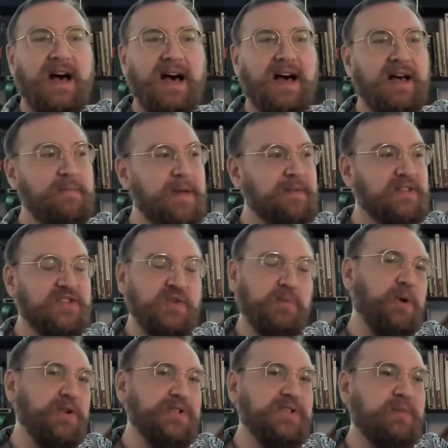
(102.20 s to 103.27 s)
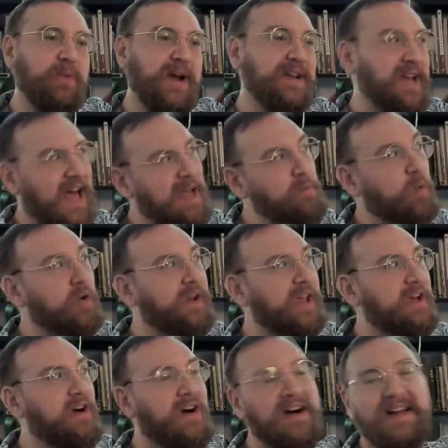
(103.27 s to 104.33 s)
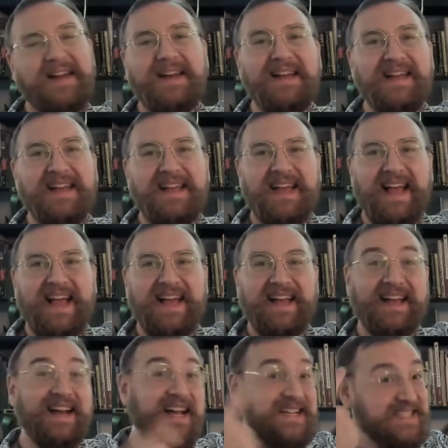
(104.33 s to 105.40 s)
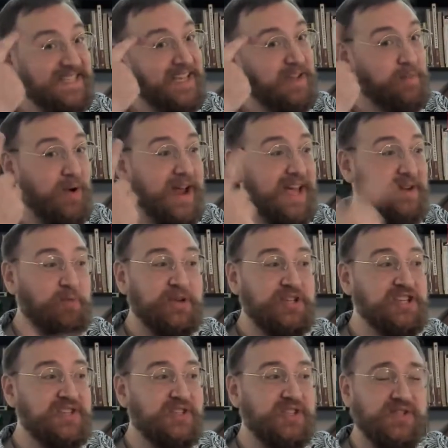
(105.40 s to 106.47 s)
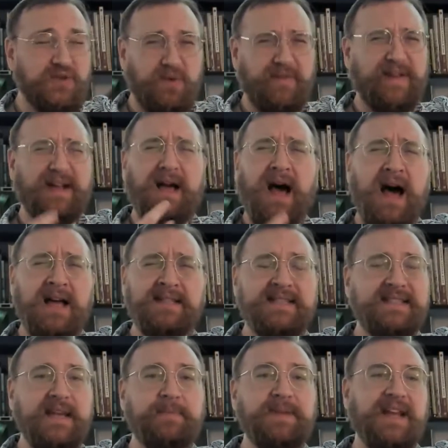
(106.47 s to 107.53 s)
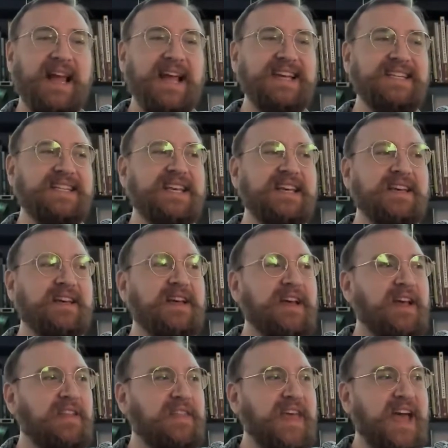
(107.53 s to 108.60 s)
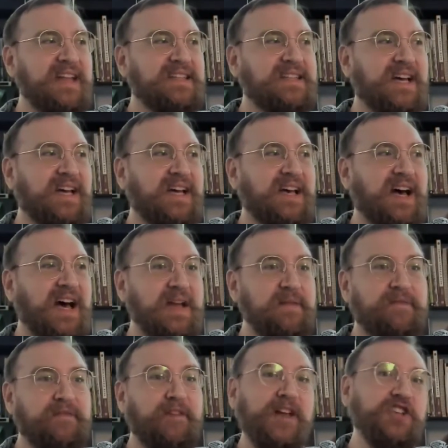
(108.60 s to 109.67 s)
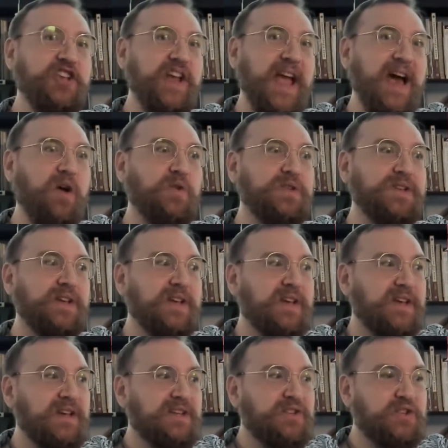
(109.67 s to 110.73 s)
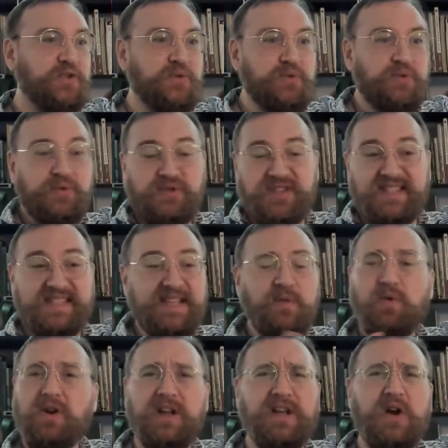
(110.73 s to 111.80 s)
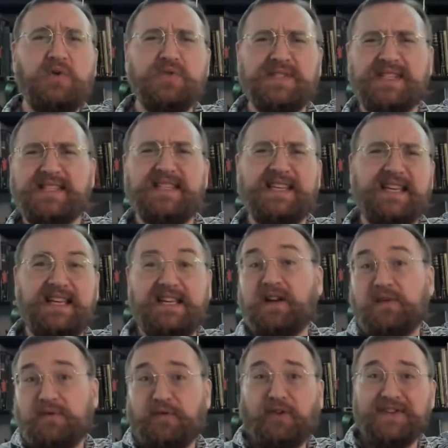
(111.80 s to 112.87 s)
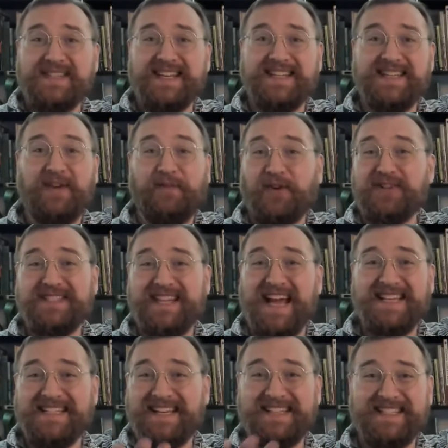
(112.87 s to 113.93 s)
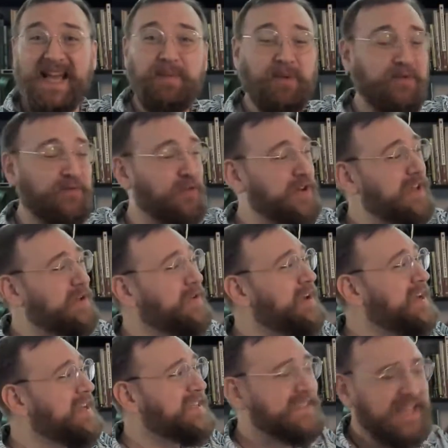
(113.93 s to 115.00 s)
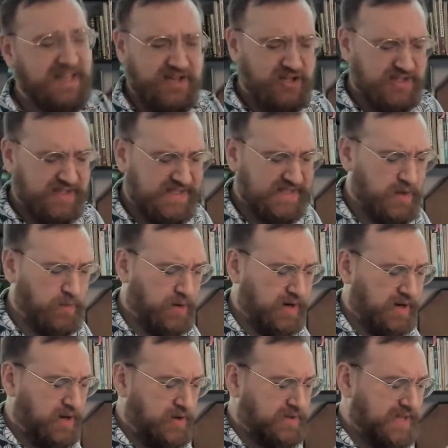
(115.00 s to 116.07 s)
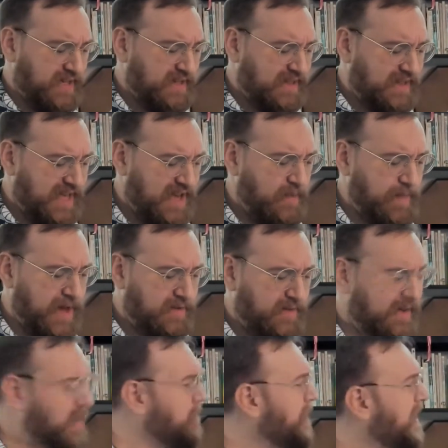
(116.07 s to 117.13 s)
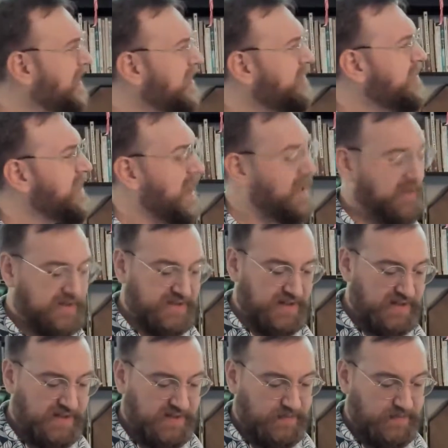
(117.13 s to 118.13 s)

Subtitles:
maybe it's your personal brand. I'm working on an idea brand, which is just sort of a concept, an idea that I'm fleshing out to see where it goes, to see, you know, first as an example for you, second, just to see where it goes. And the thing about the competitive analysis,